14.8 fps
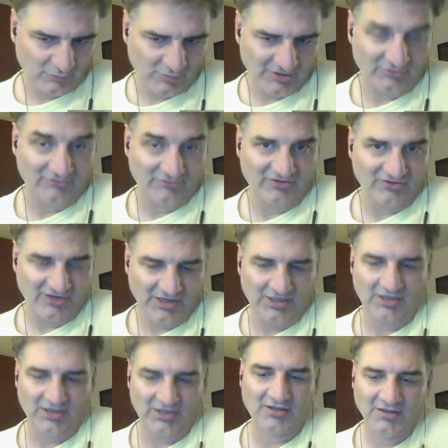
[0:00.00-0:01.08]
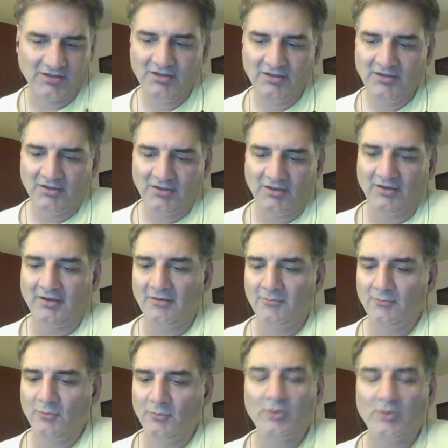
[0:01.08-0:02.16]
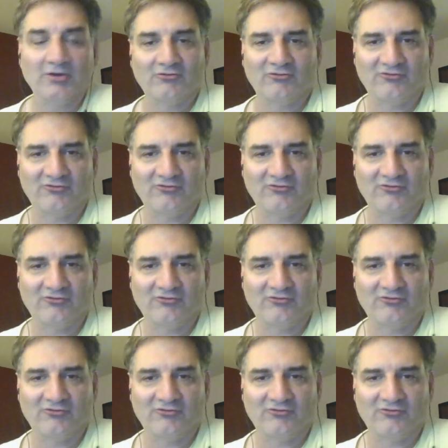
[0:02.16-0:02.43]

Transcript: what you take more